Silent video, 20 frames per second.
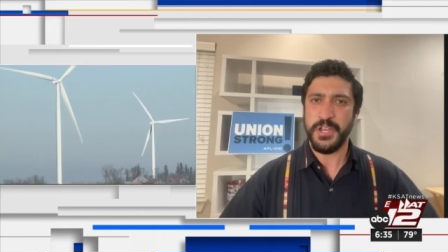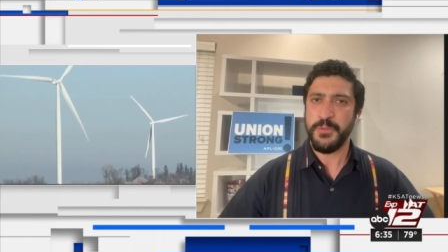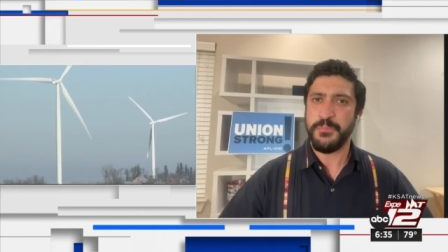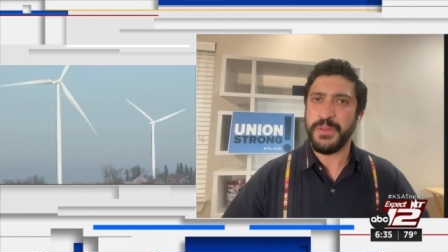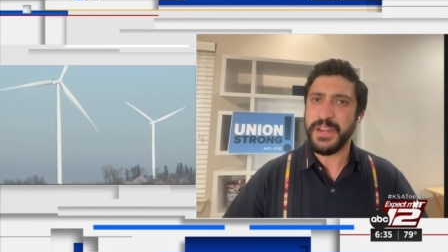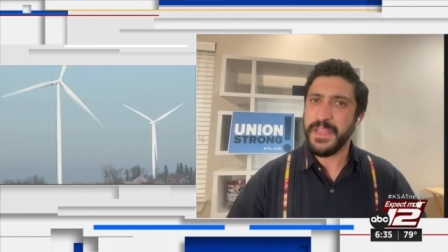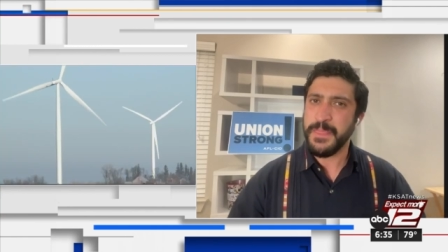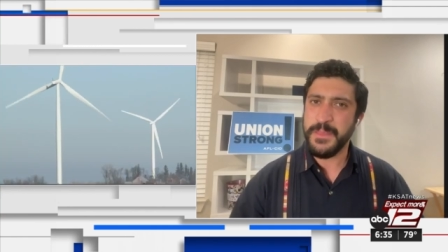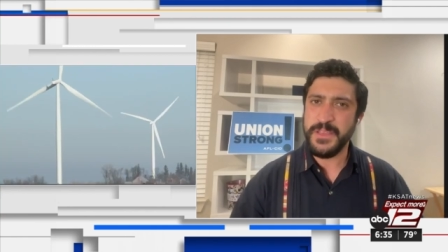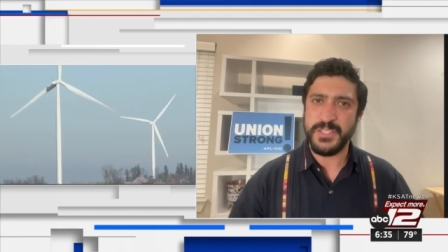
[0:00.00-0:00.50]

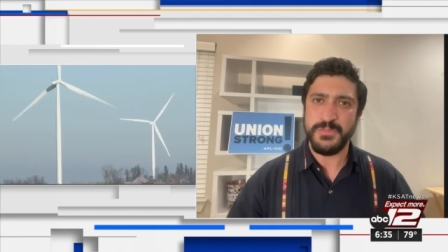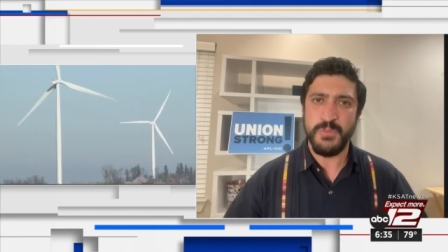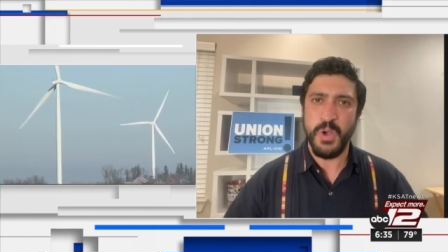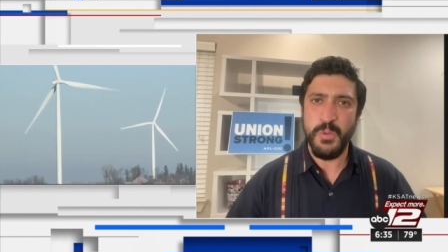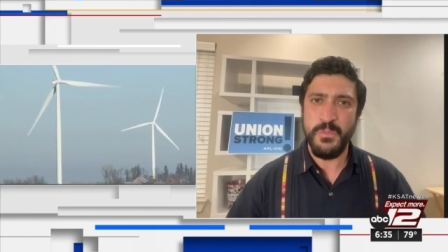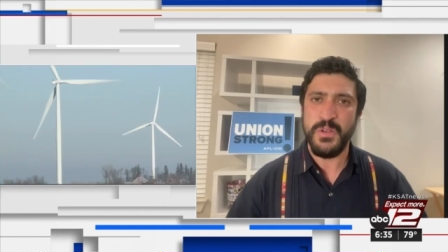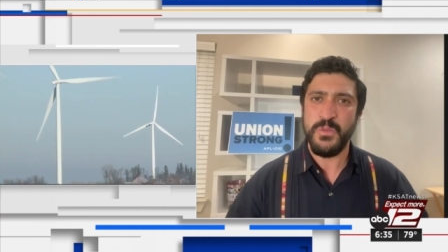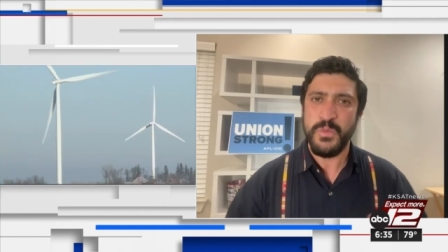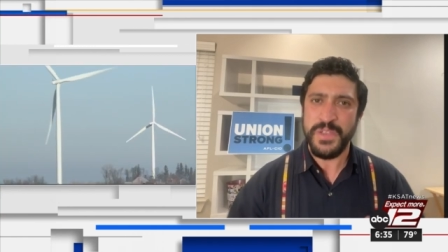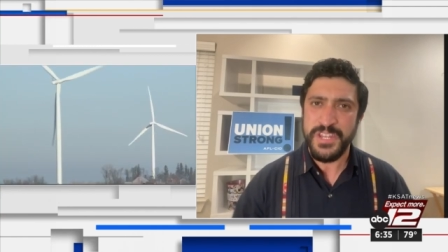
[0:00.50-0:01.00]
But in this
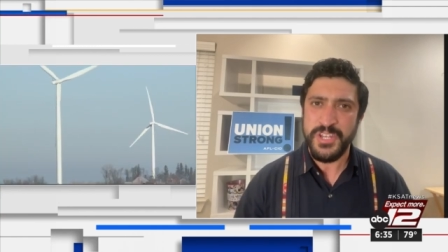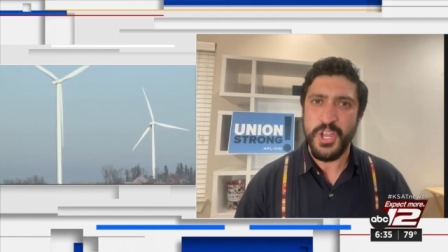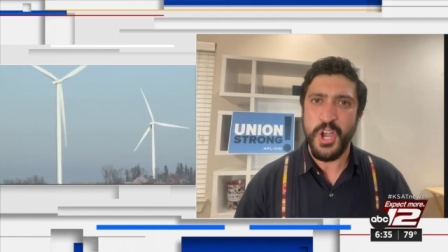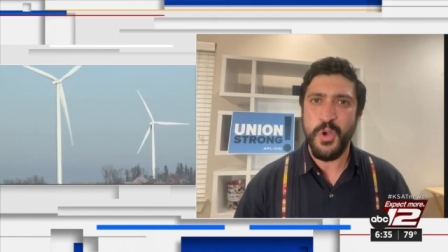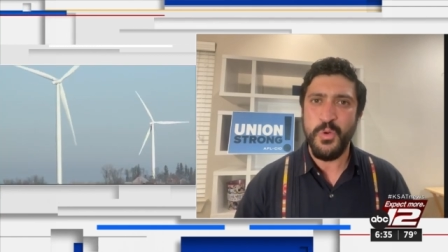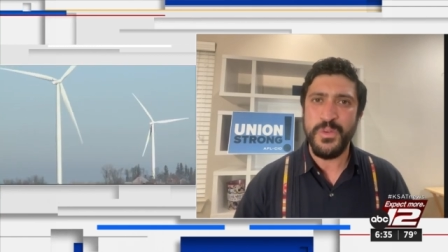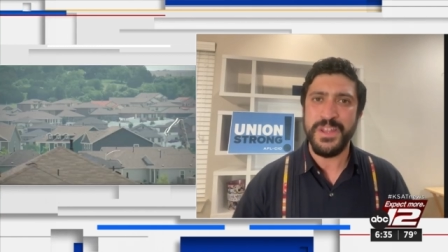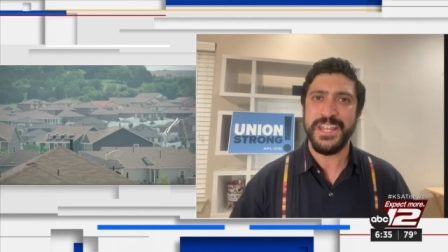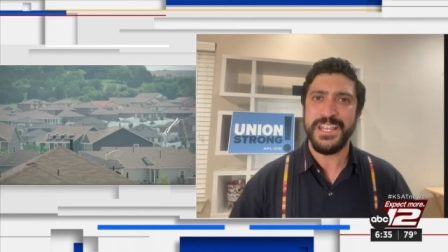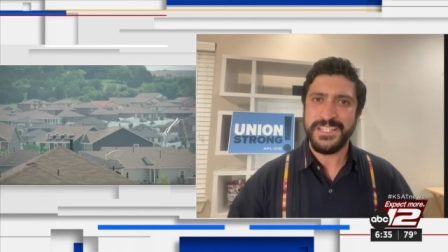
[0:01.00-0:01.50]
moment, we
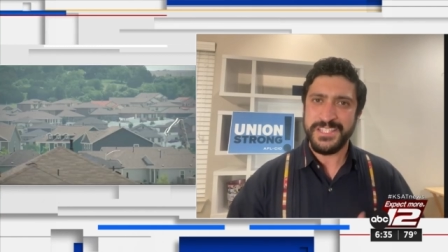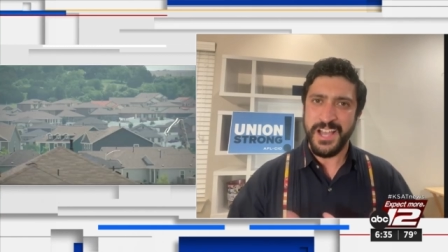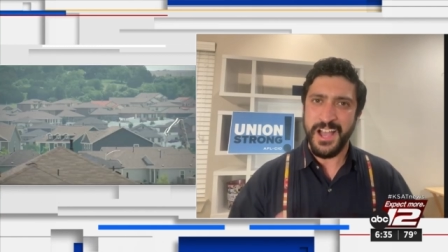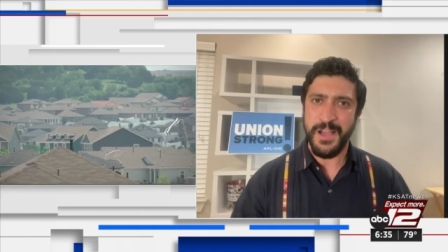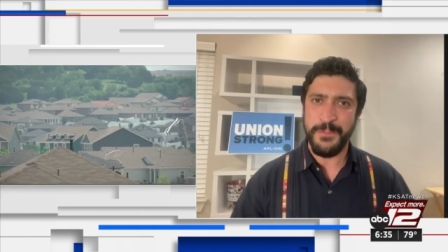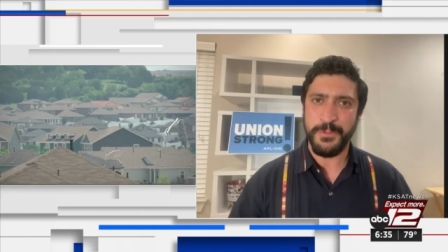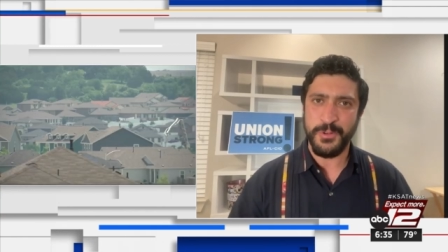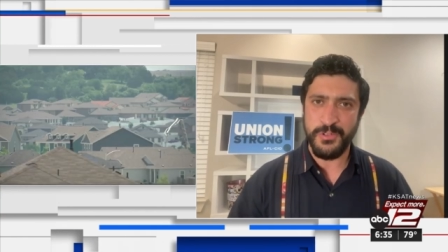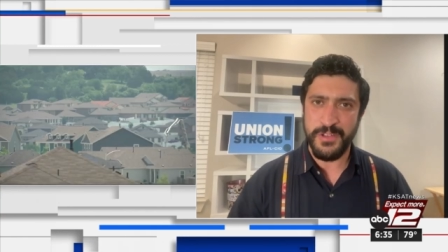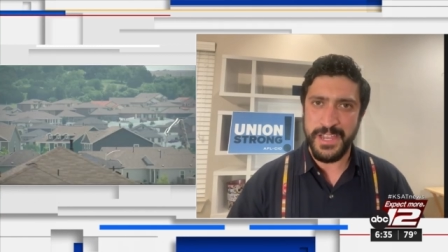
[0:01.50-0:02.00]
know we need to
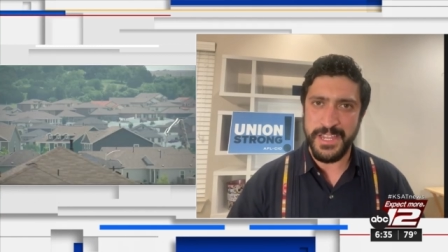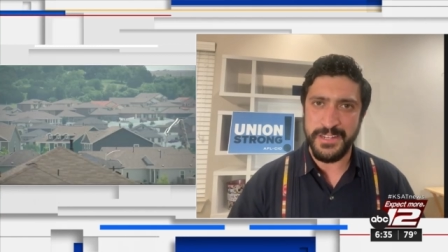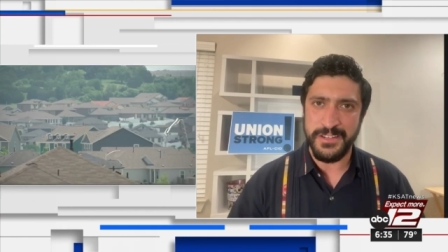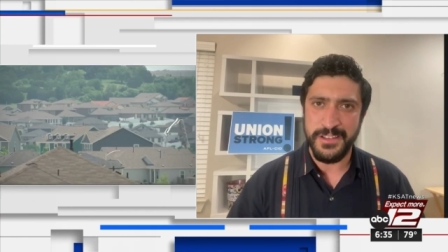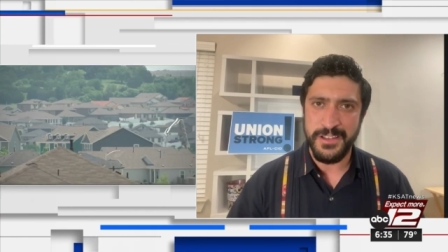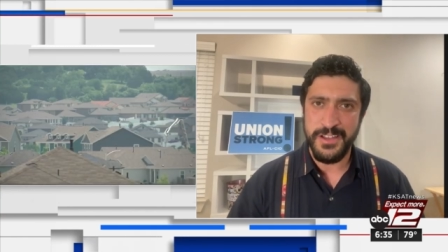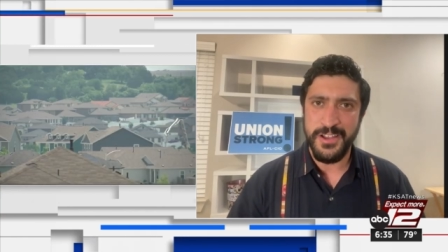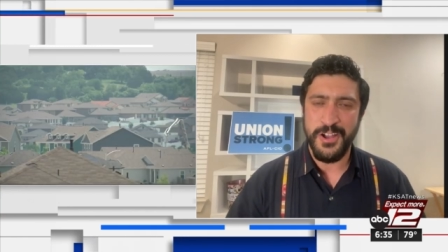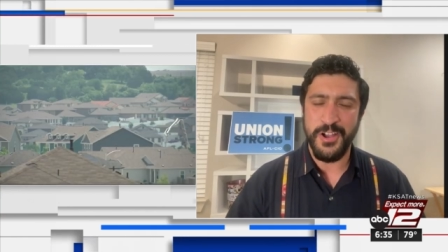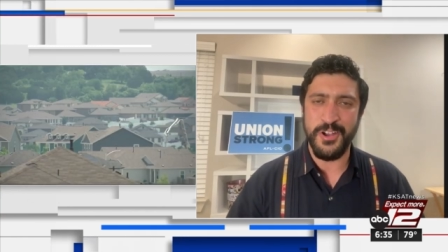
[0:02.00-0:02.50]
upgrade
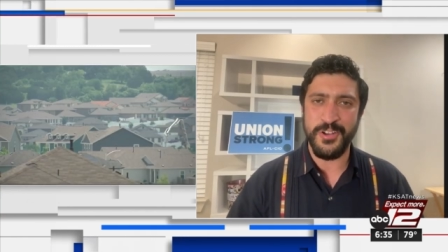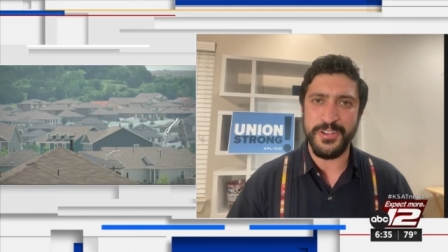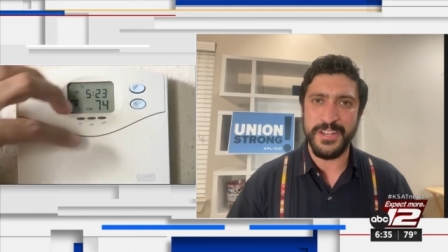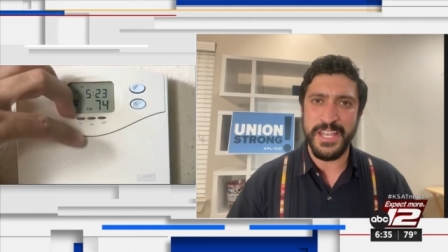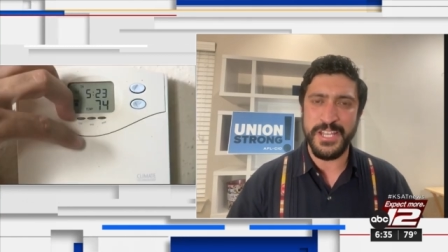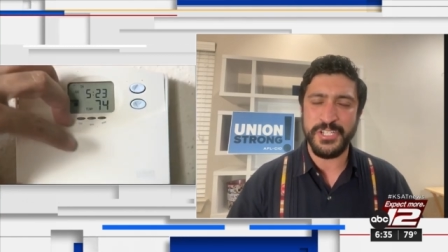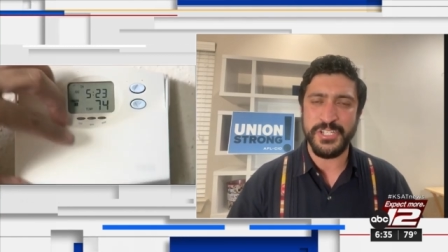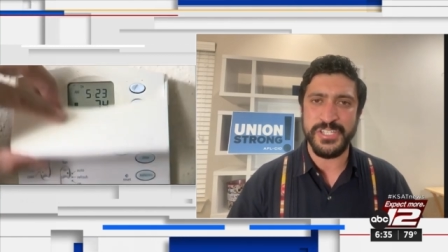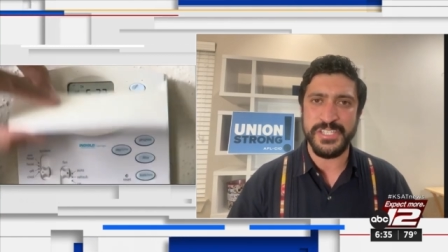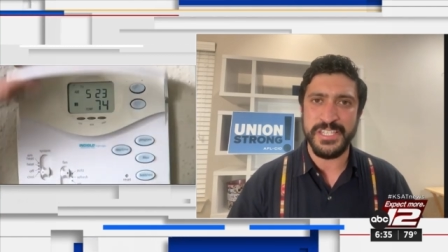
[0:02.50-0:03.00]
our
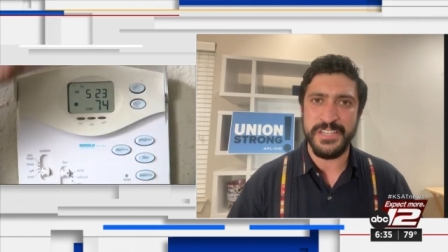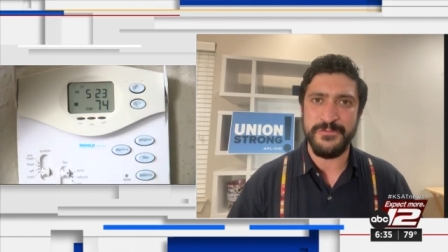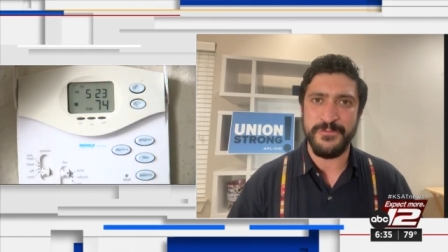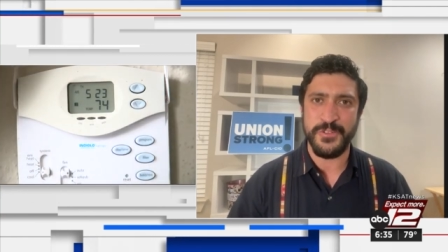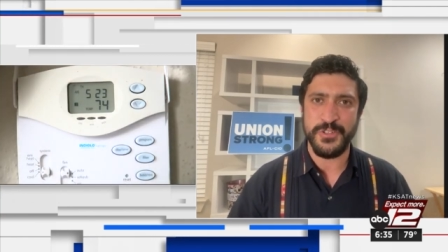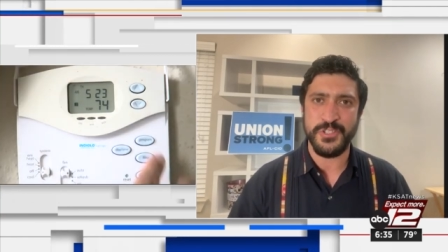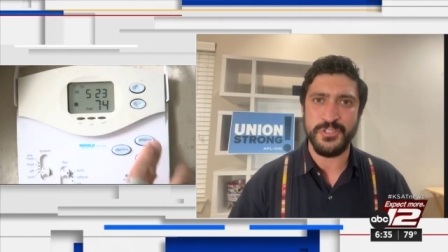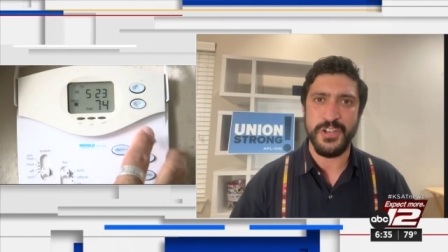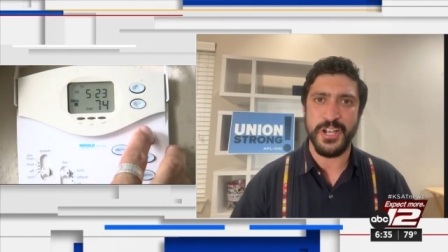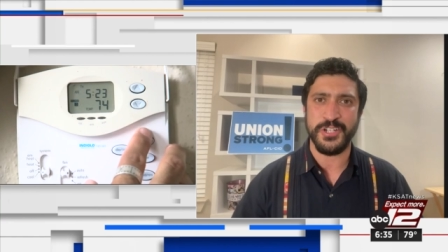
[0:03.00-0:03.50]
nation's
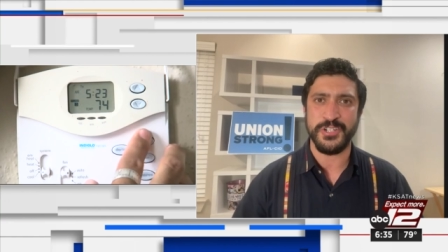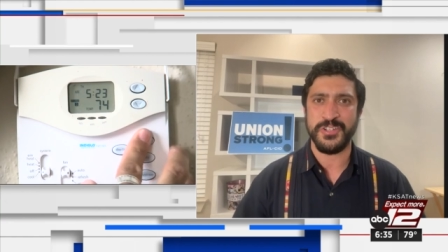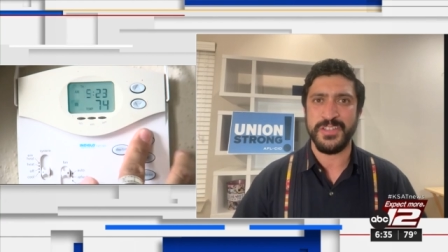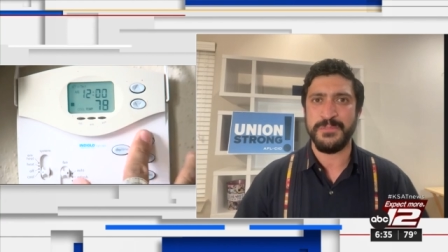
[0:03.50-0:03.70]
infrastructure.